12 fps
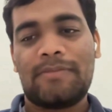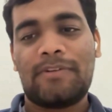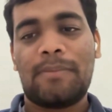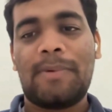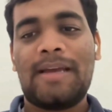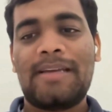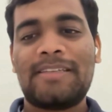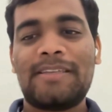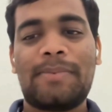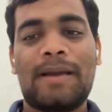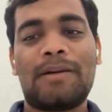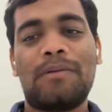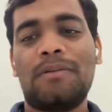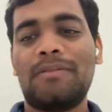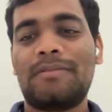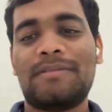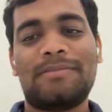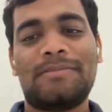from IIC Bangalore
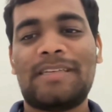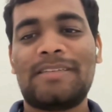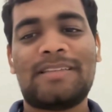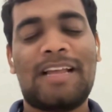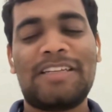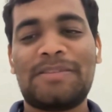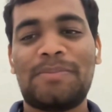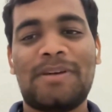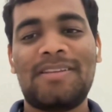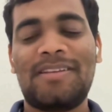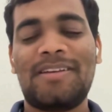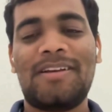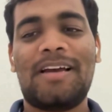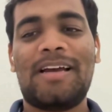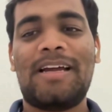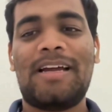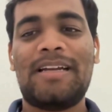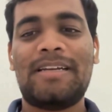just last month,
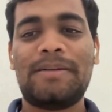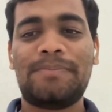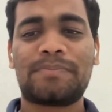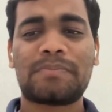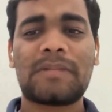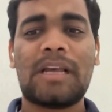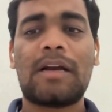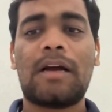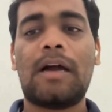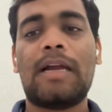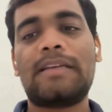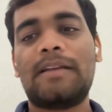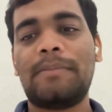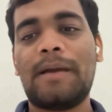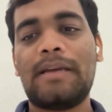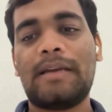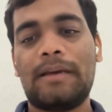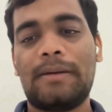and I did
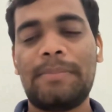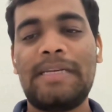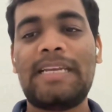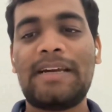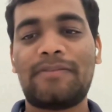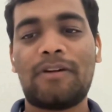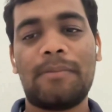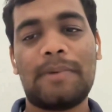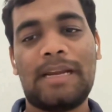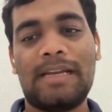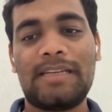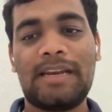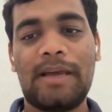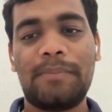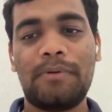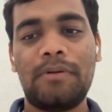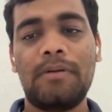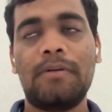my B.Tech from NIT
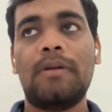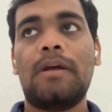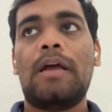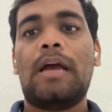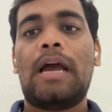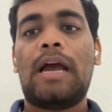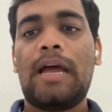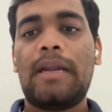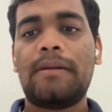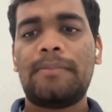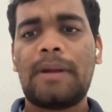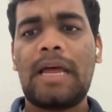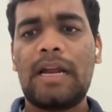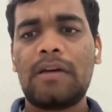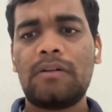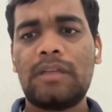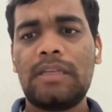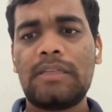Raipur. And prior
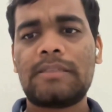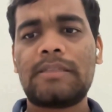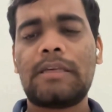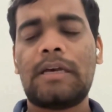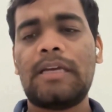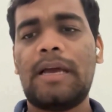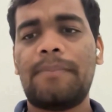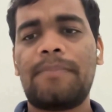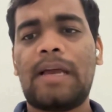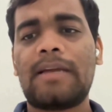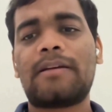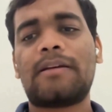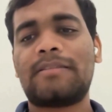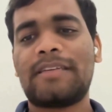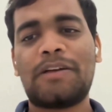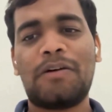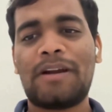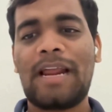to this, I
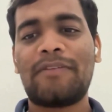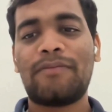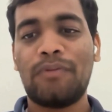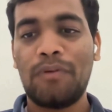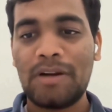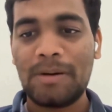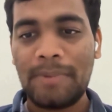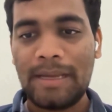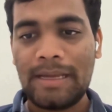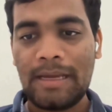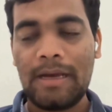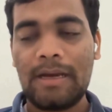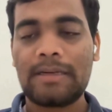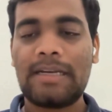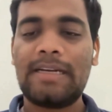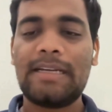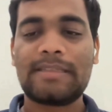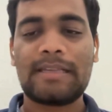secured rank 4 in my
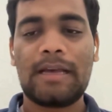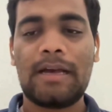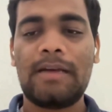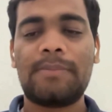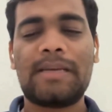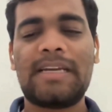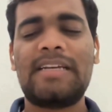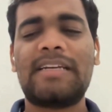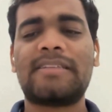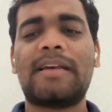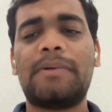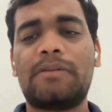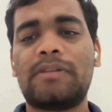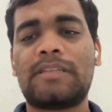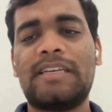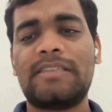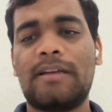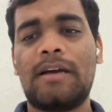GATE exam. It was
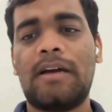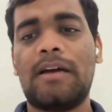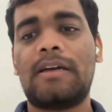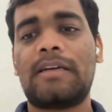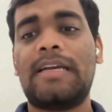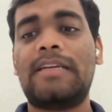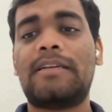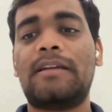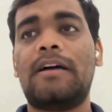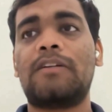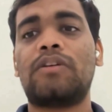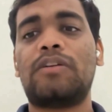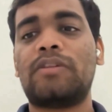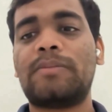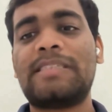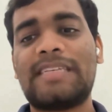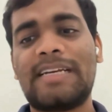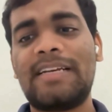it was
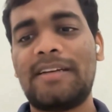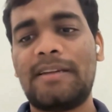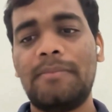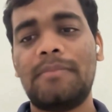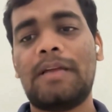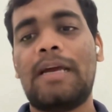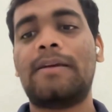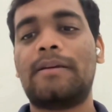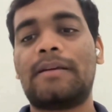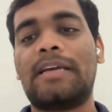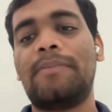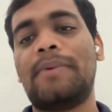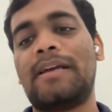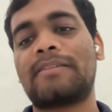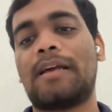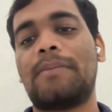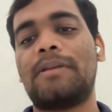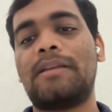my second attempt. I gave my
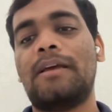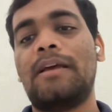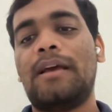exam in